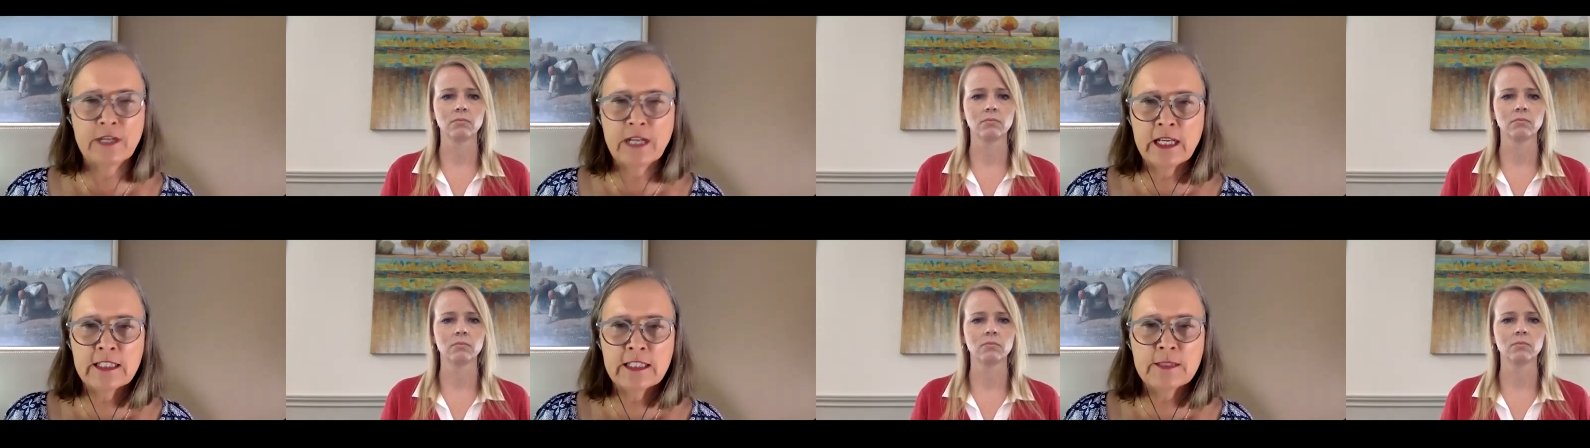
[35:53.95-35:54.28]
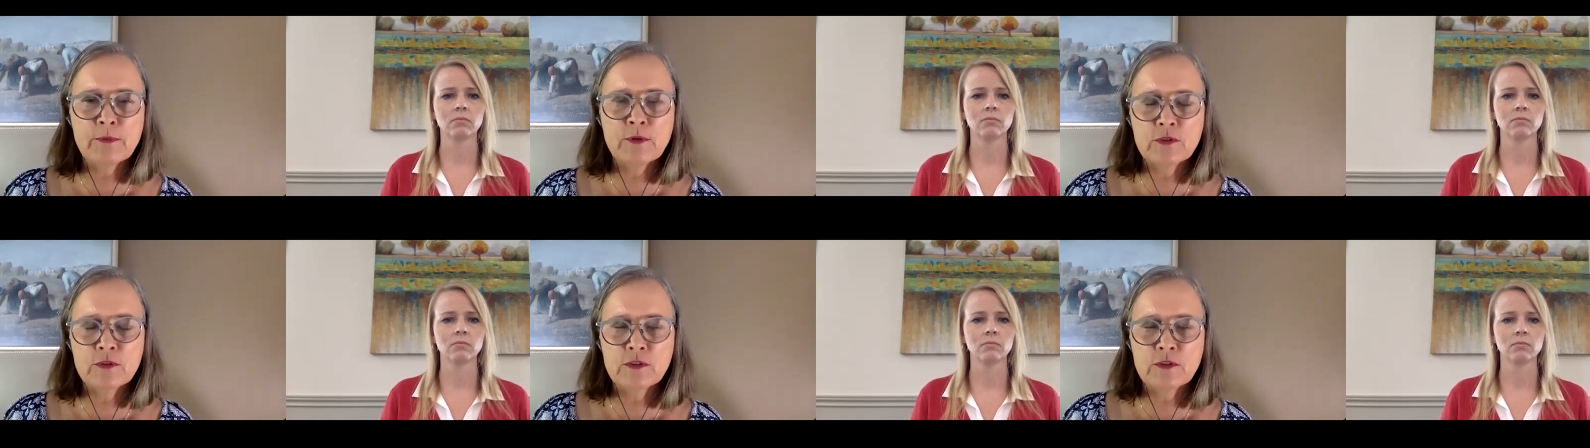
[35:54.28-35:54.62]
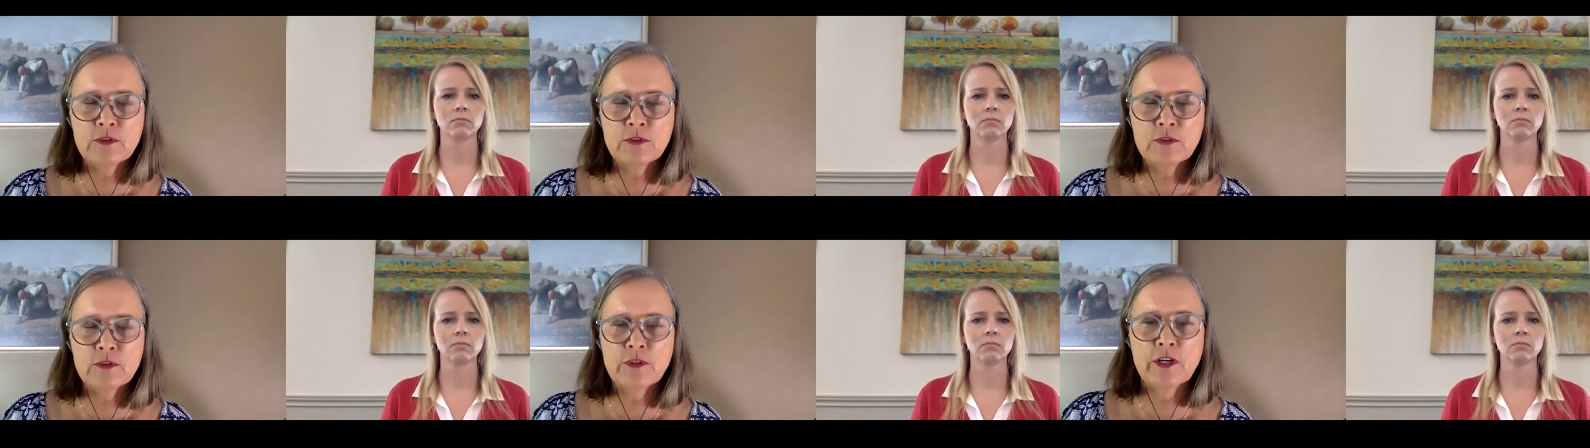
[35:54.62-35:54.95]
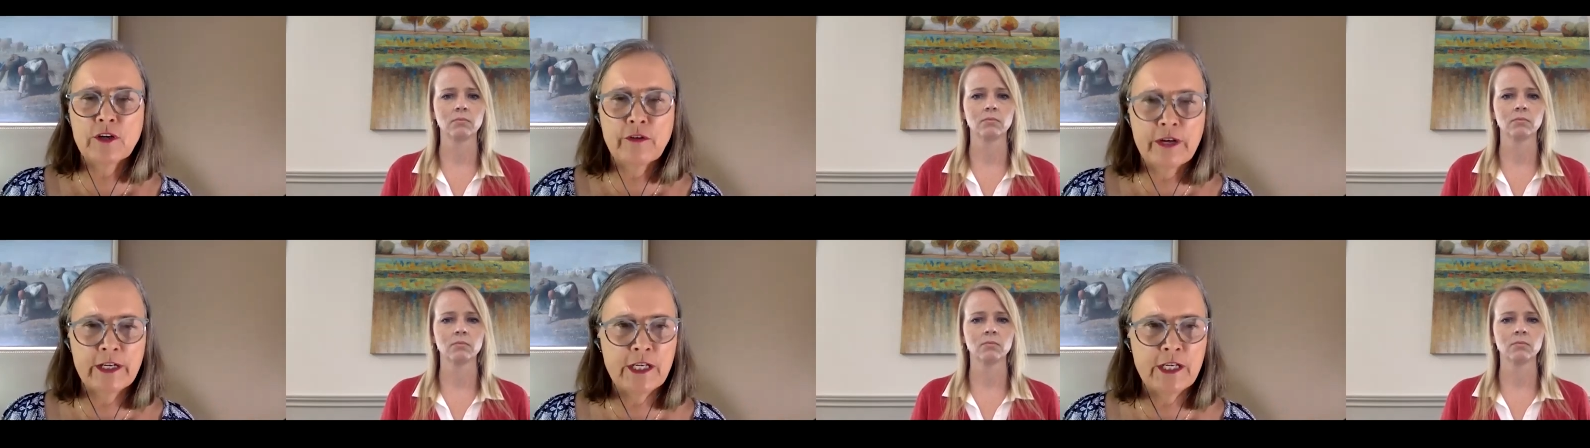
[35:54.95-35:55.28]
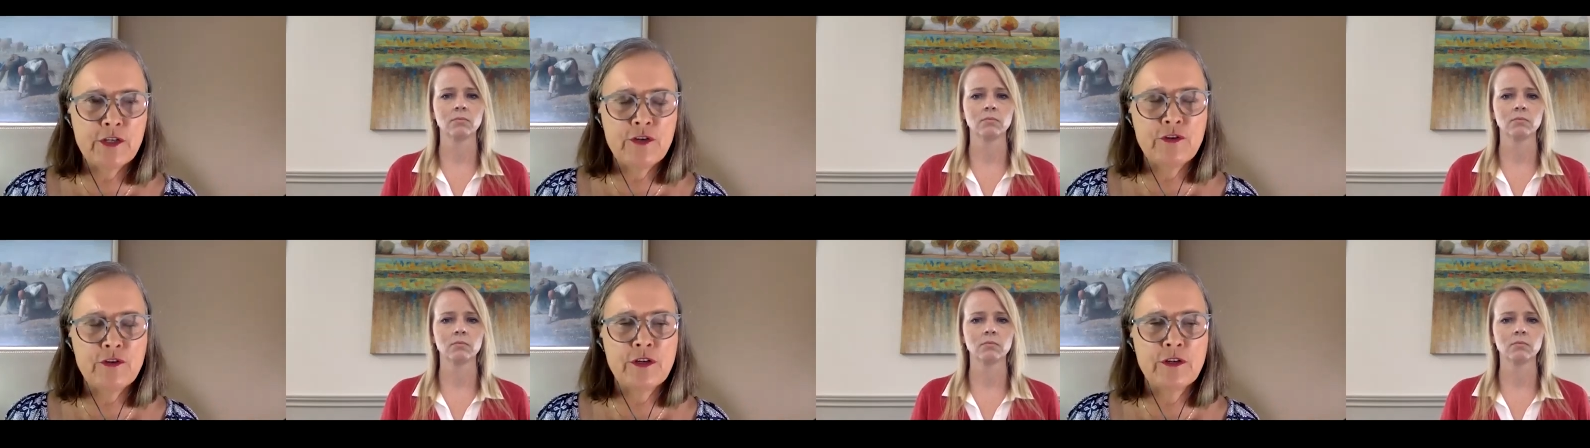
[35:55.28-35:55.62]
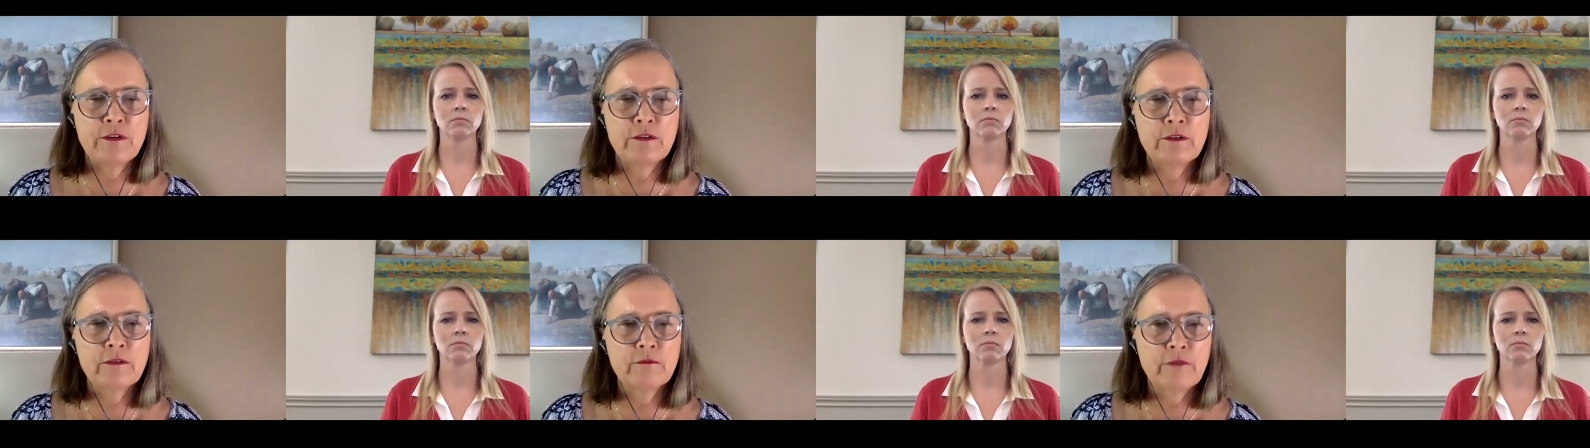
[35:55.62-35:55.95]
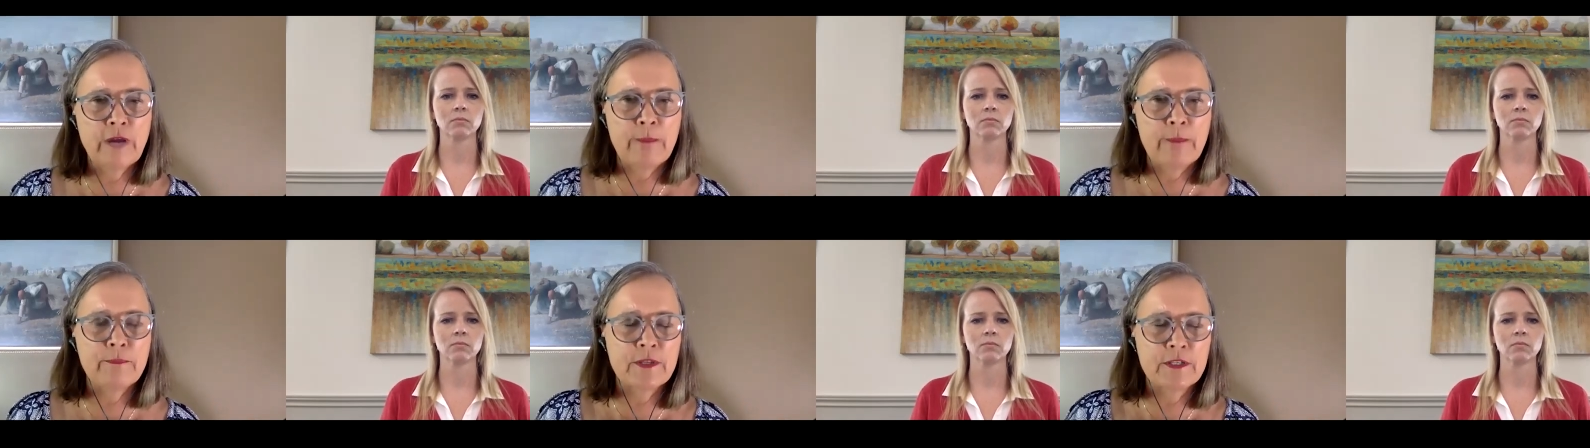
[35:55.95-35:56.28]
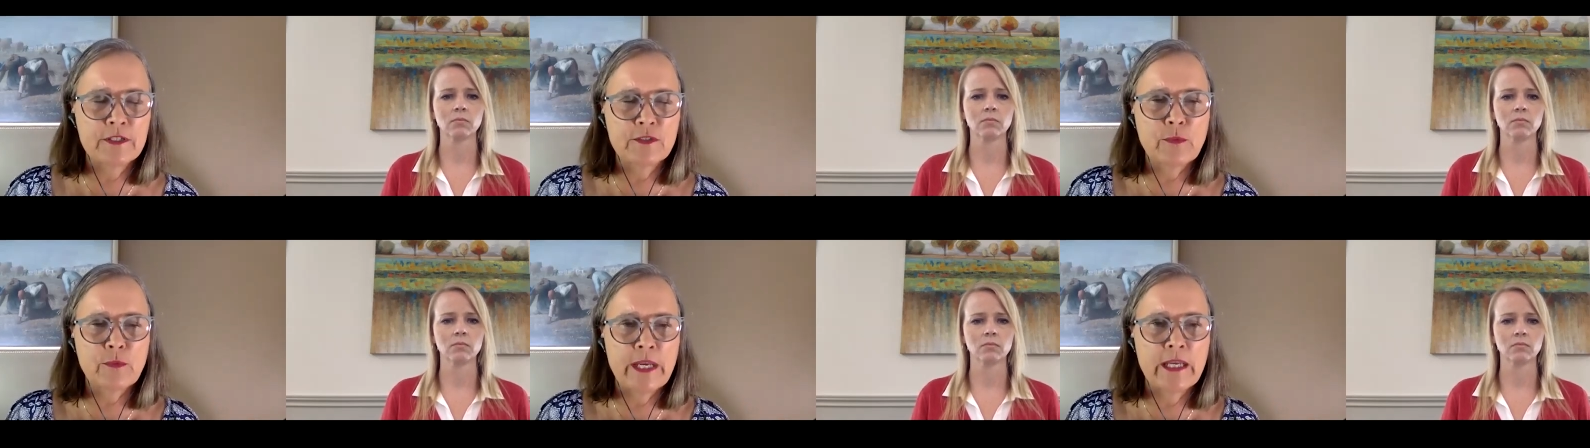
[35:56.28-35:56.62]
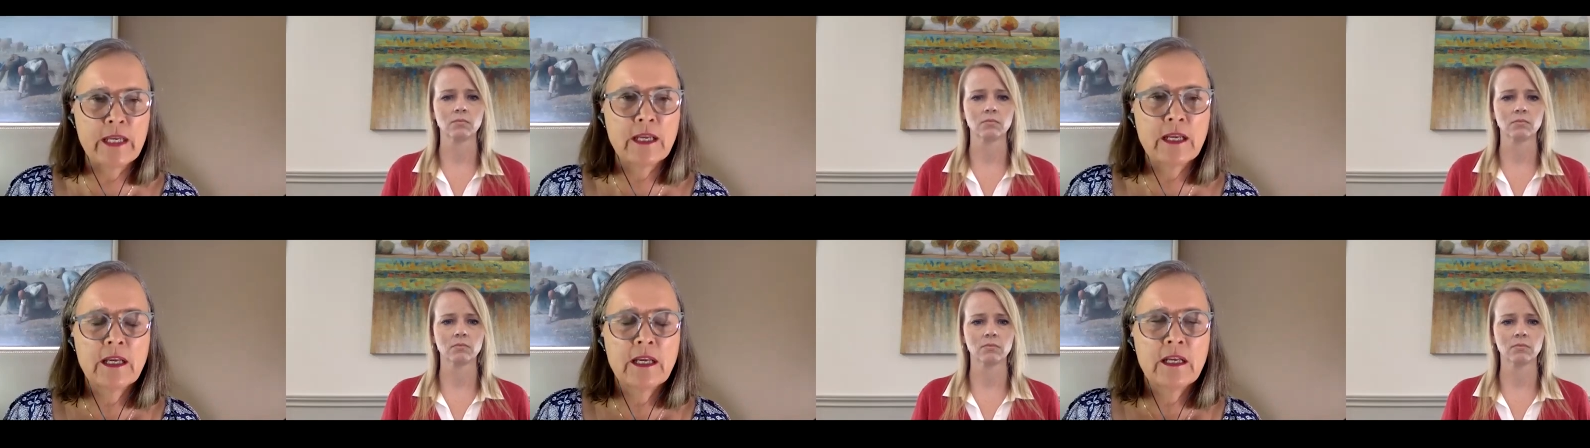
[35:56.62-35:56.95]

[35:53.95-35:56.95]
Speaker 1: and I spoke to a credit union rep this week.